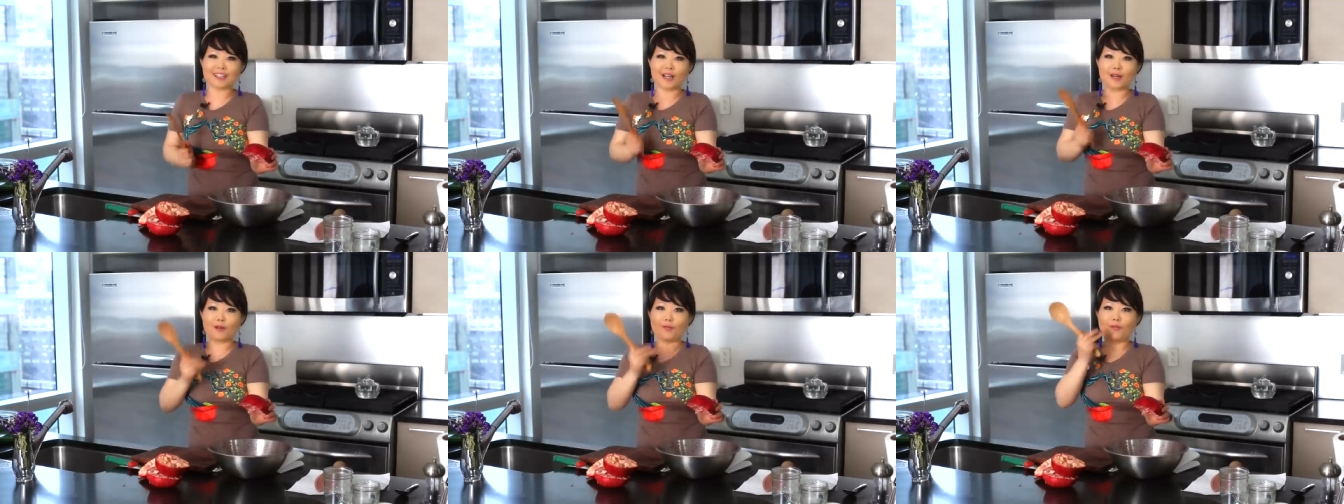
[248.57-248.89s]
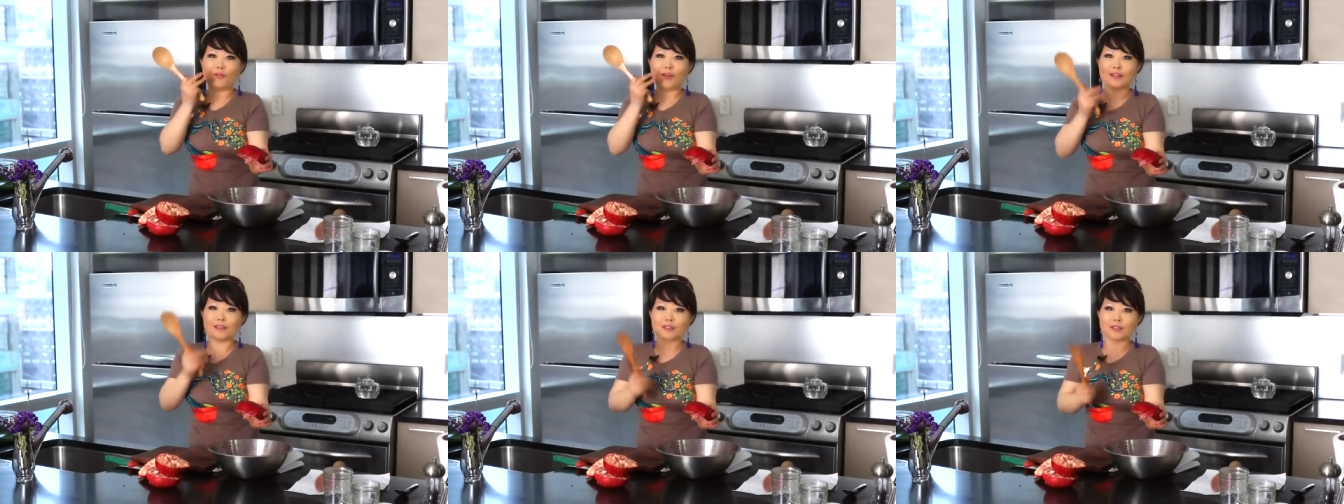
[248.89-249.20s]
kind of
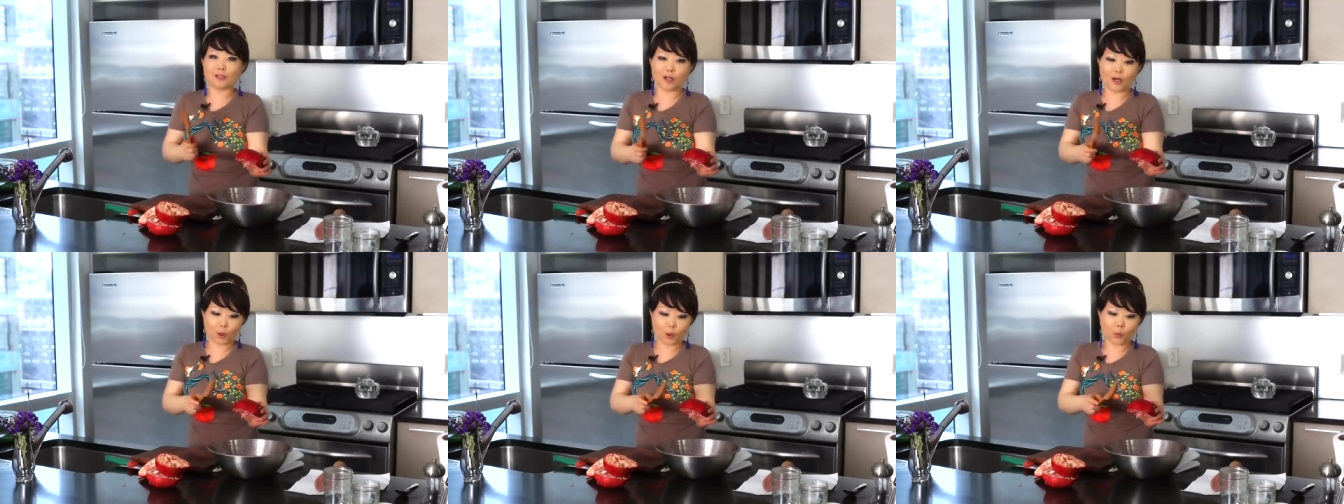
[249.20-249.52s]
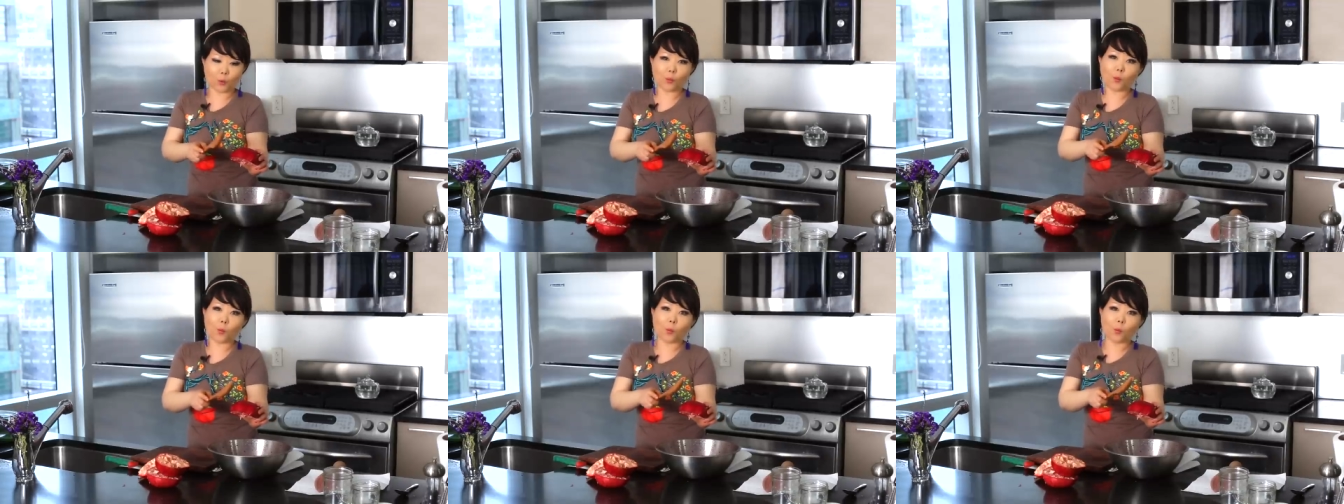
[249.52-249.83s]
face is like,
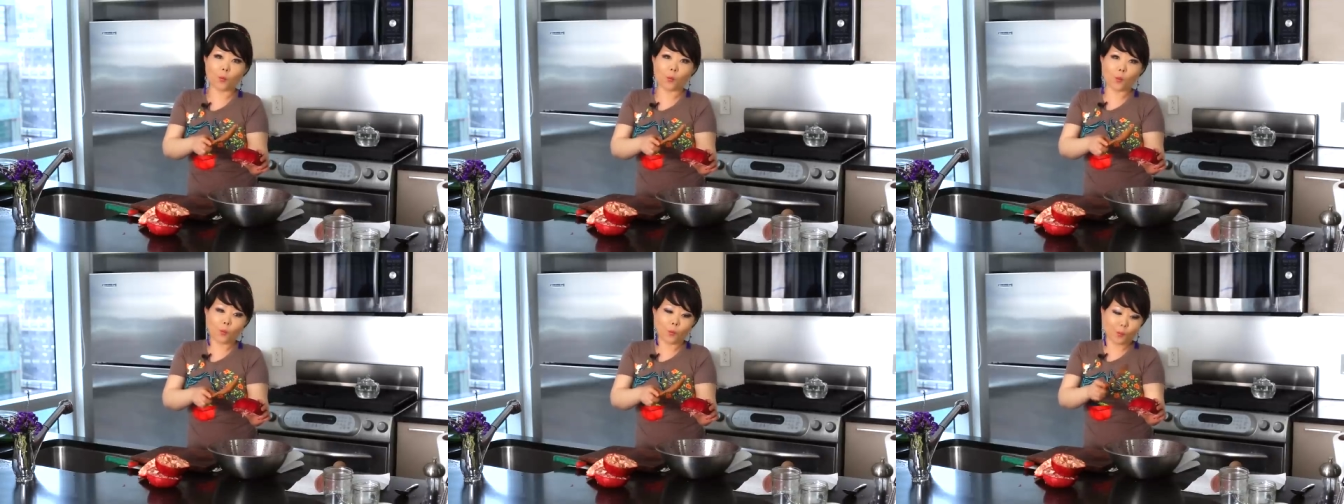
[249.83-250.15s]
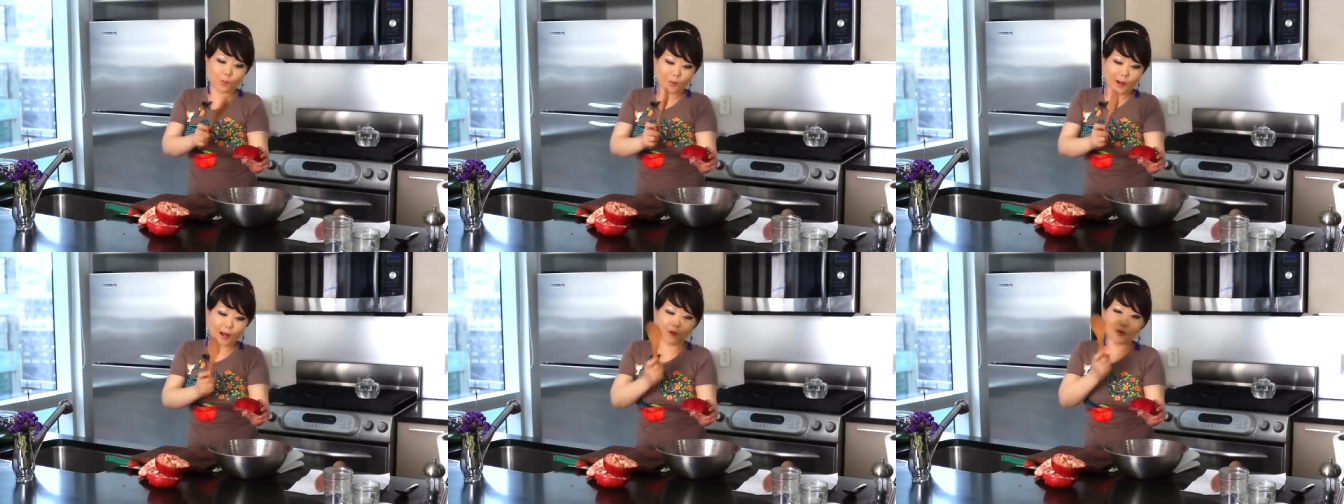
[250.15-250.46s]

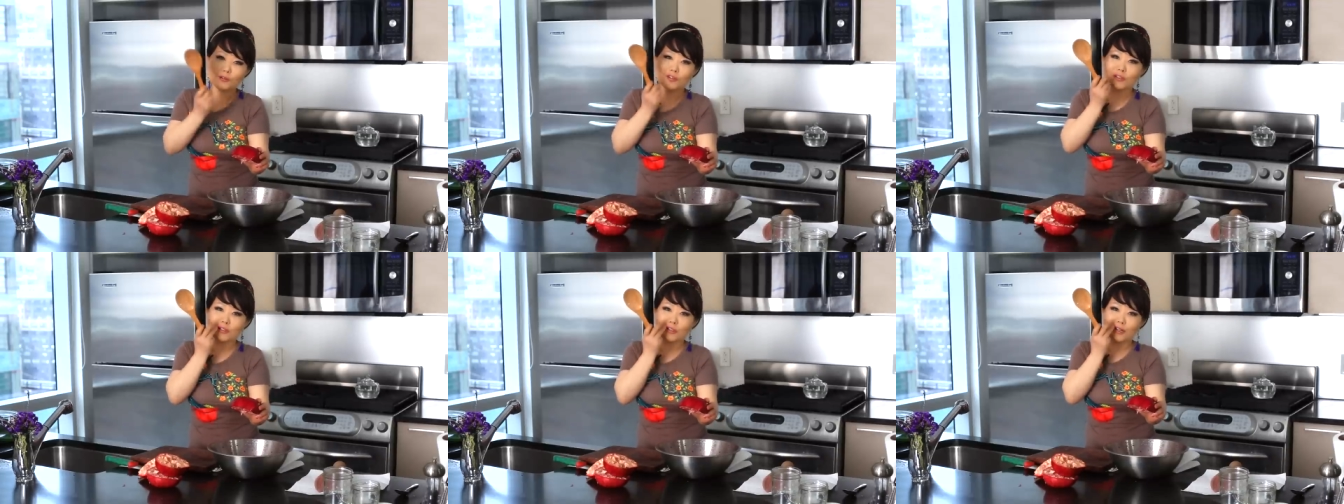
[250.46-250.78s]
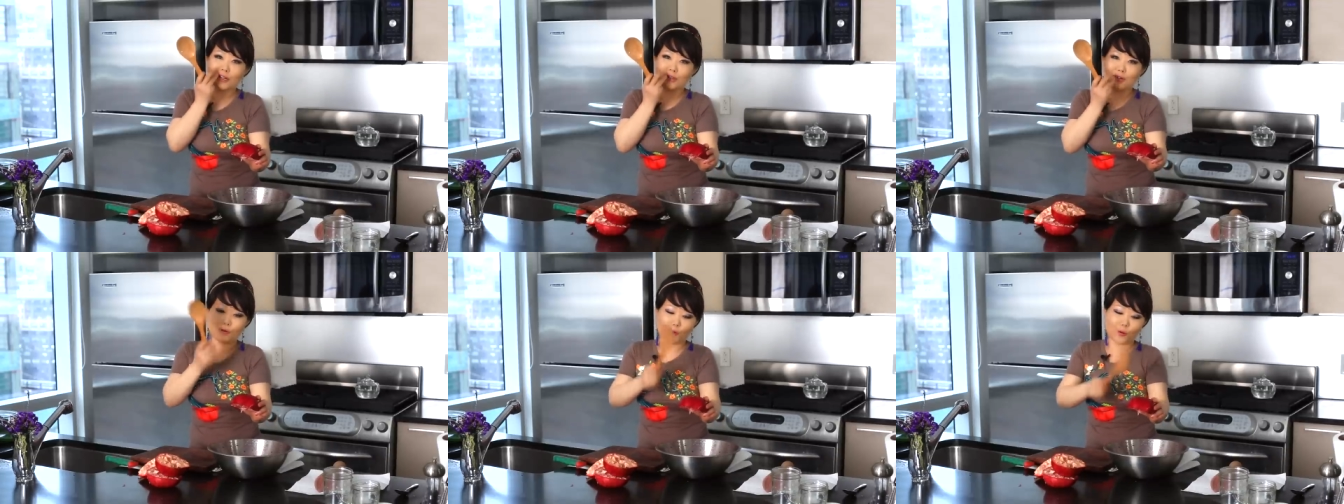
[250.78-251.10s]
Mouse is
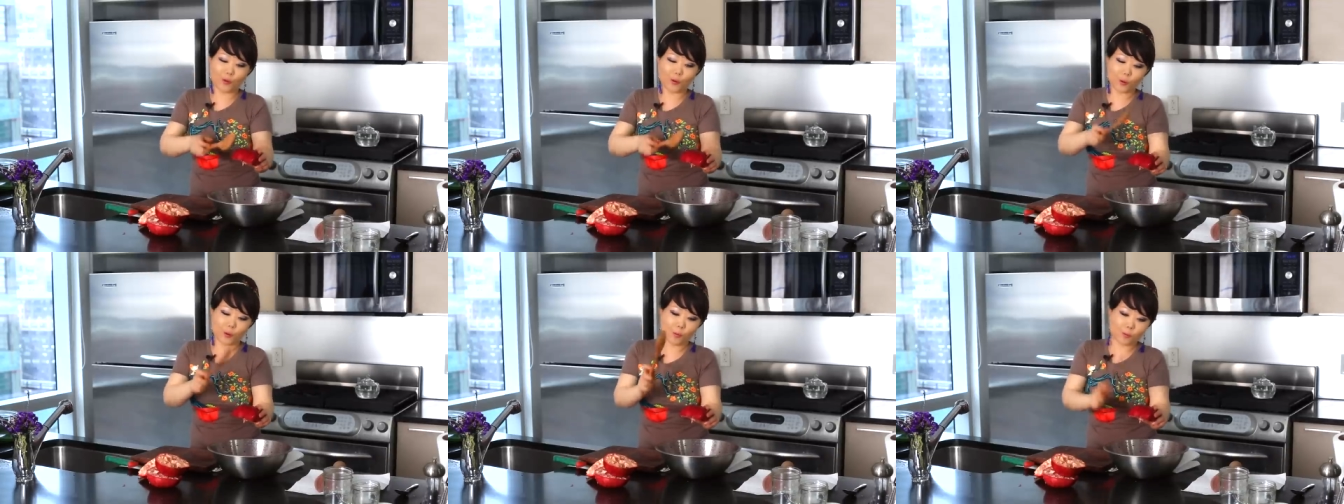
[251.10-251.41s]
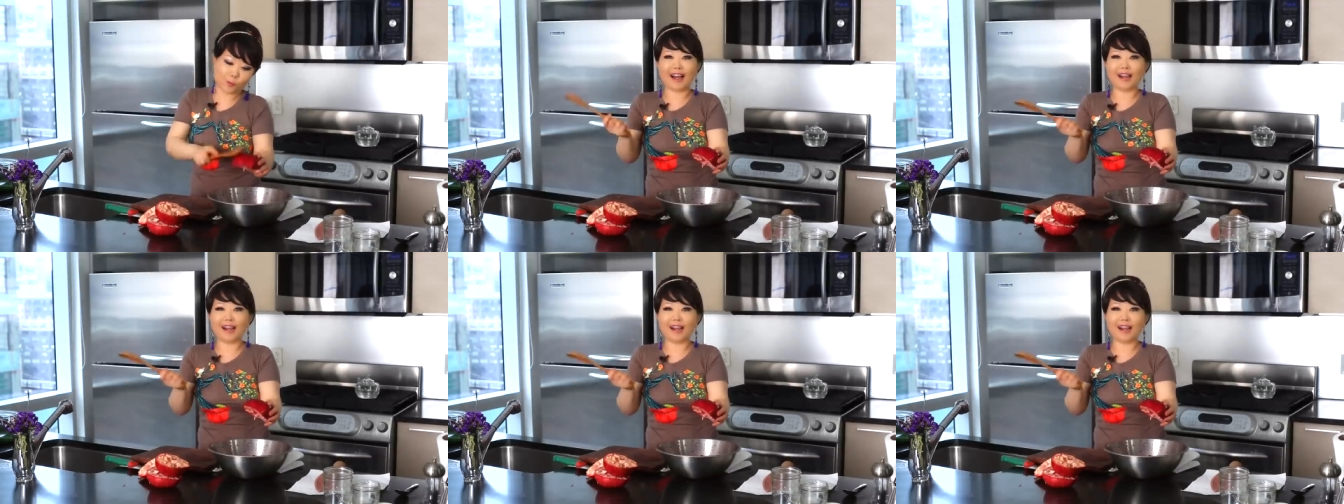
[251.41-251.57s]
kind of weird.